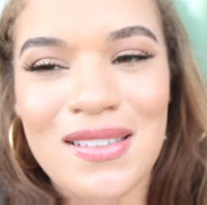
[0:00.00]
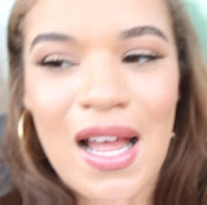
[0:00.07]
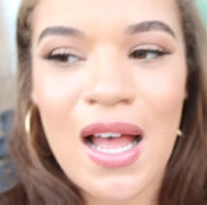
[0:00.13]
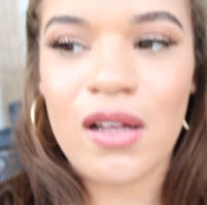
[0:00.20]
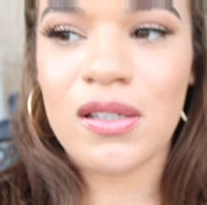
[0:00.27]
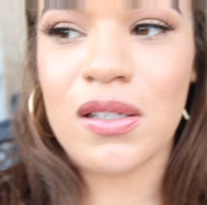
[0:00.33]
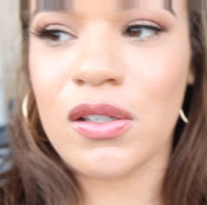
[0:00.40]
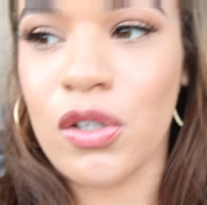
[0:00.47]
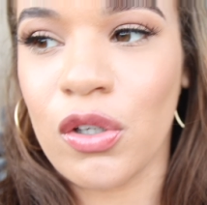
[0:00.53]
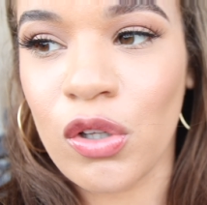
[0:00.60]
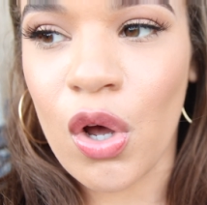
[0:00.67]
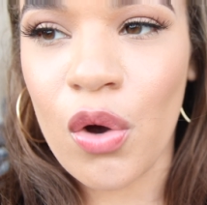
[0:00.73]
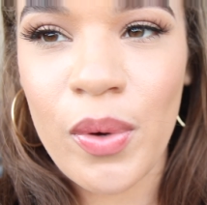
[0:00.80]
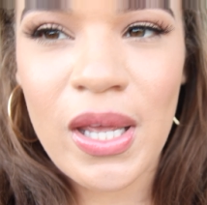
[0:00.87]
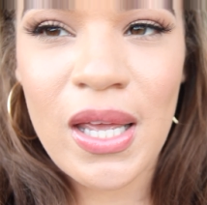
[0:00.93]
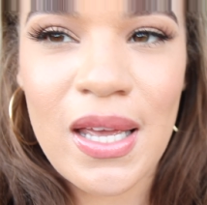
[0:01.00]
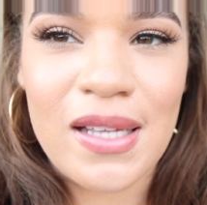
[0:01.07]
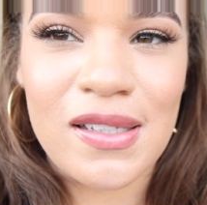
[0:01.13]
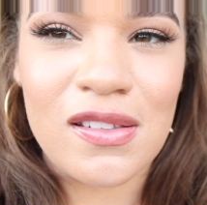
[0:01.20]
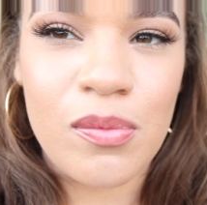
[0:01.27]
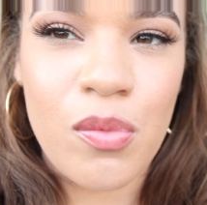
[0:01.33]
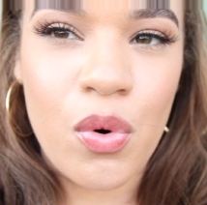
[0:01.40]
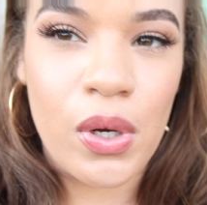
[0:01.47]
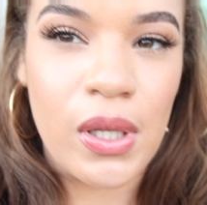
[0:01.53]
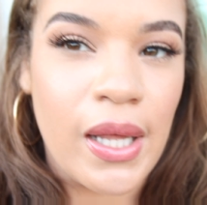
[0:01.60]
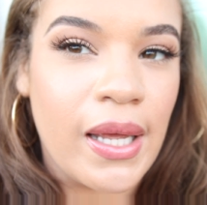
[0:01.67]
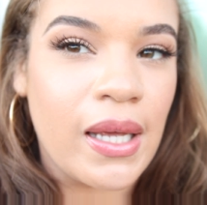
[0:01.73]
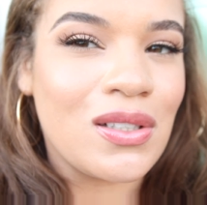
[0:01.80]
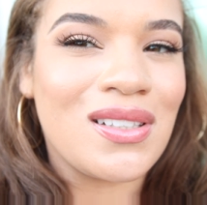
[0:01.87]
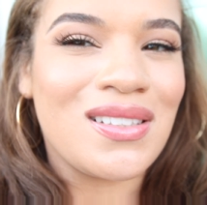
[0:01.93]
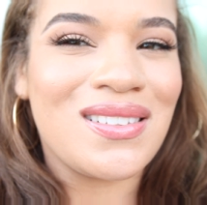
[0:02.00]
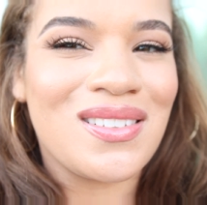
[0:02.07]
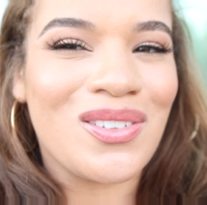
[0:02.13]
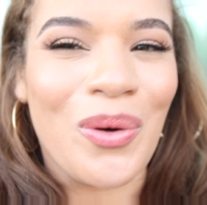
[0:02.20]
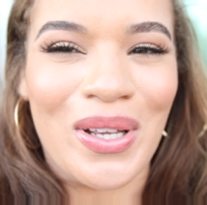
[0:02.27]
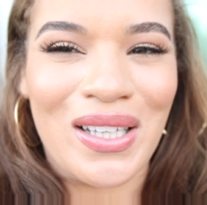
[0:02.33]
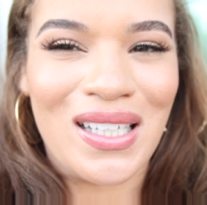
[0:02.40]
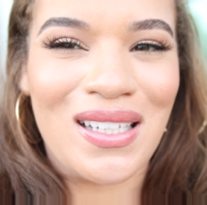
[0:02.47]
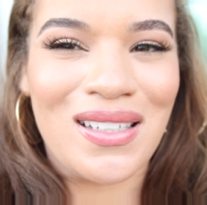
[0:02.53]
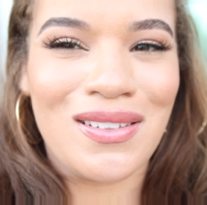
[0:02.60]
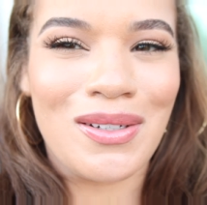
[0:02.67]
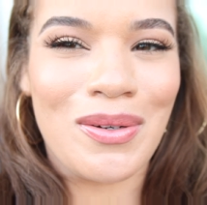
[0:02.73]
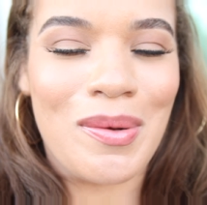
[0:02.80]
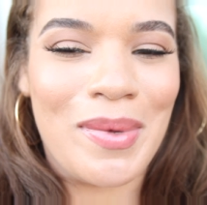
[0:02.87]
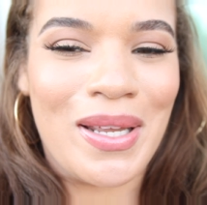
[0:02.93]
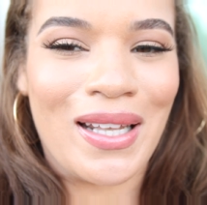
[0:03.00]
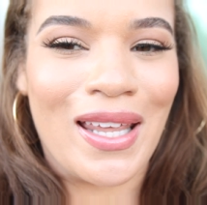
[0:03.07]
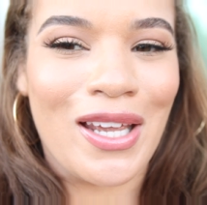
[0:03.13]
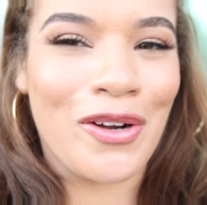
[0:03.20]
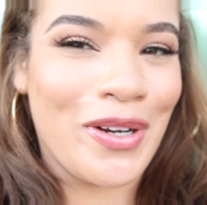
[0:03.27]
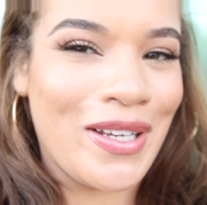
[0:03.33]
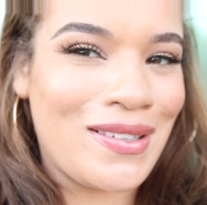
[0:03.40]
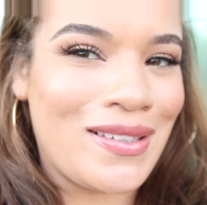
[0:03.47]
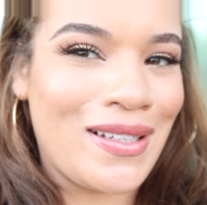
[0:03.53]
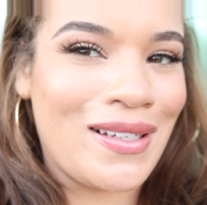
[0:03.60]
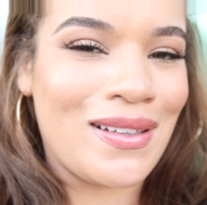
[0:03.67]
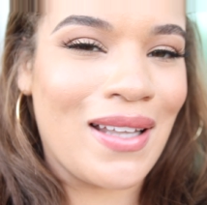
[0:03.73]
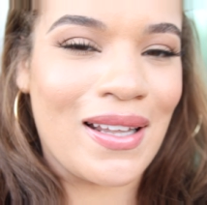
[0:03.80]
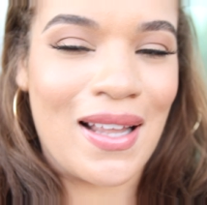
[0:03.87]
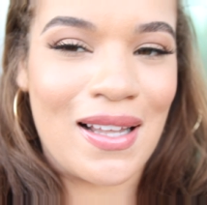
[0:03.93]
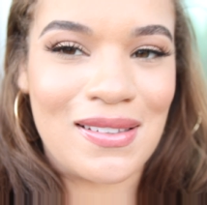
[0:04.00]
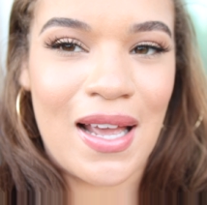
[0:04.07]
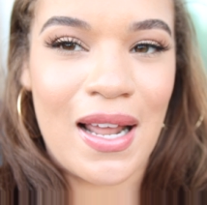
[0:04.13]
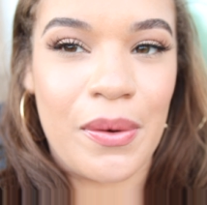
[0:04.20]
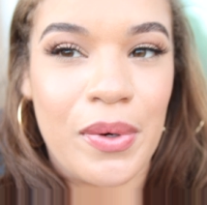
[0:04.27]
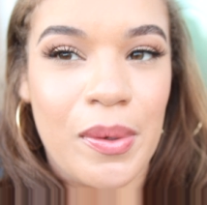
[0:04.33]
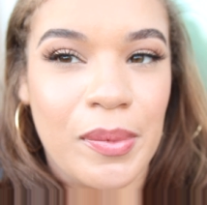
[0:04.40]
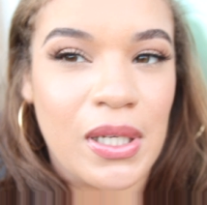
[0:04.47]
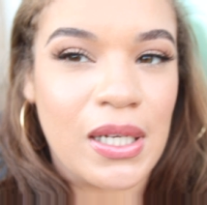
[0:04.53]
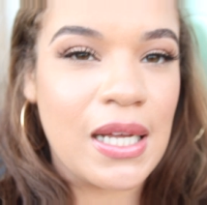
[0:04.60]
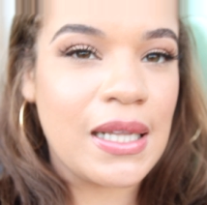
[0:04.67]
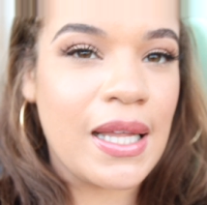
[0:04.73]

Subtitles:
not glowy, it's more like oily, you know what I mean, like greasy. Like that's kind of what I'm looking